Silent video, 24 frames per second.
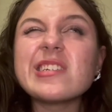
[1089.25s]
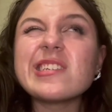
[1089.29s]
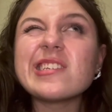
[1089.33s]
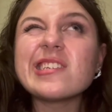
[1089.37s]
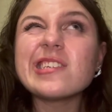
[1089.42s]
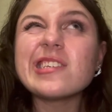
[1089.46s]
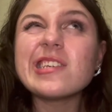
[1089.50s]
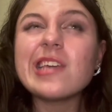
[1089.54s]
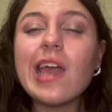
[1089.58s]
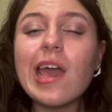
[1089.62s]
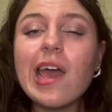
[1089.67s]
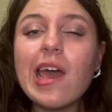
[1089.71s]

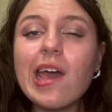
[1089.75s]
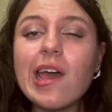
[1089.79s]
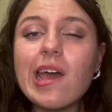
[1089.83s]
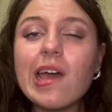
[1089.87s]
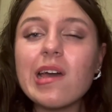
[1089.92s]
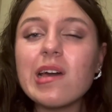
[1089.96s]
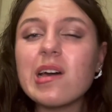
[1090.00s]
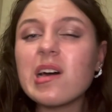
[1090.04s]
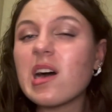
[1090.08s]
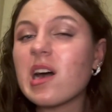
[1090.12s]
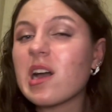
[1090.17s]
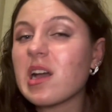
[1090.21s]
yeah,
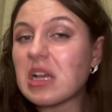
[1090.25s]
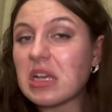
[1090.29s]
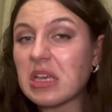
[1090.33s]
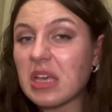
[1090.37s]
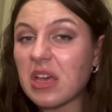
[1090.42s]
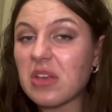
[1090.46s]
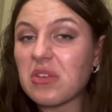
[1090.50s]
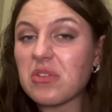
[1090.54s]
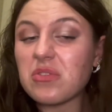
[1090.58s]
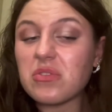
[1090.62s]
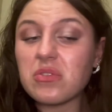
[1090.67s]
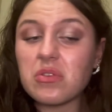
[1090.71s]
I
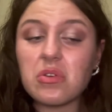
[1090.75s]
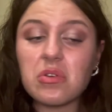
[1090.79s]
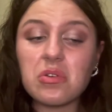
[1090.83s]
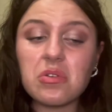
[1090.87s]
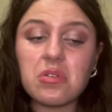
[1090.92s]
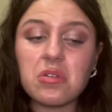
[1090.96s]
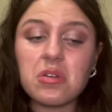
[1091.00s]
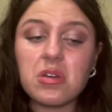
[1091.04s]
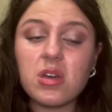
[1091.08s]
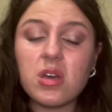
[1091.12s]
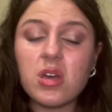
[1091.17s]
guess so.